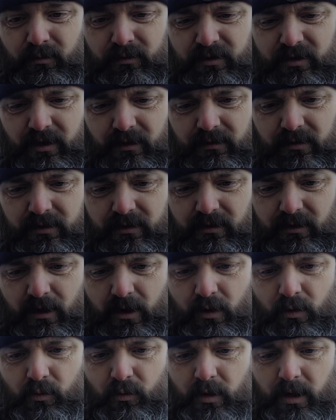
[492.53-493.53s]
so there's
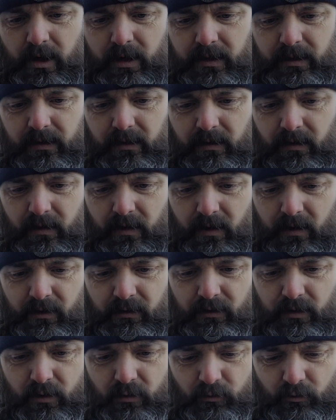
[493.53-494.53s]
no
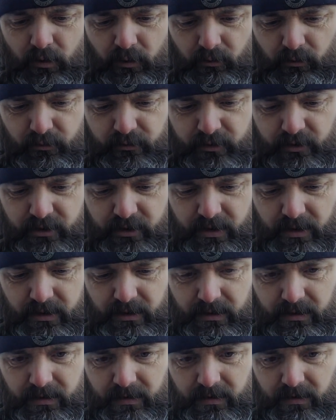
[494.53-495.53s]
rolls
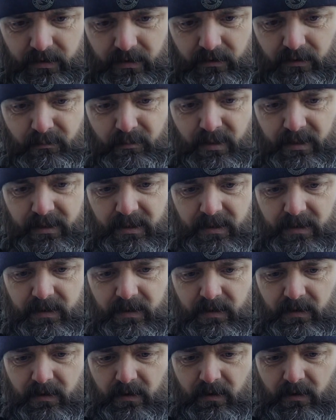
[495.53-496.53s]
at the minute,
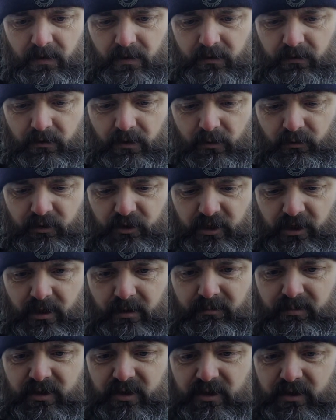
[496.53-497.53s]
no
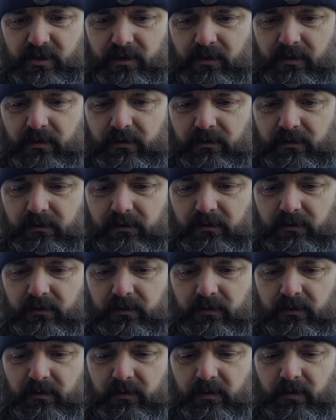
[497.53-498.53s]
chips.
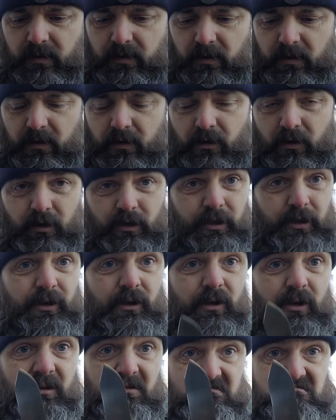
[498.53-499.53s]
All in
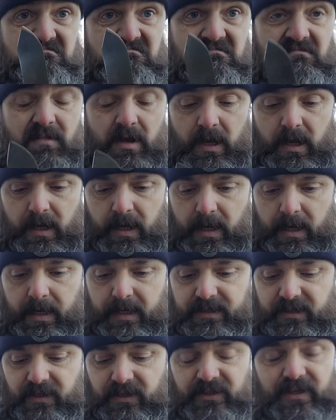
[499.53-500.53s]
all,
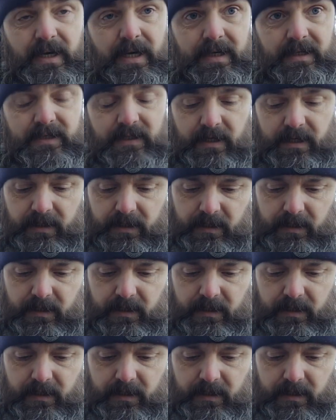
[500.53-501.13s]
it's intact.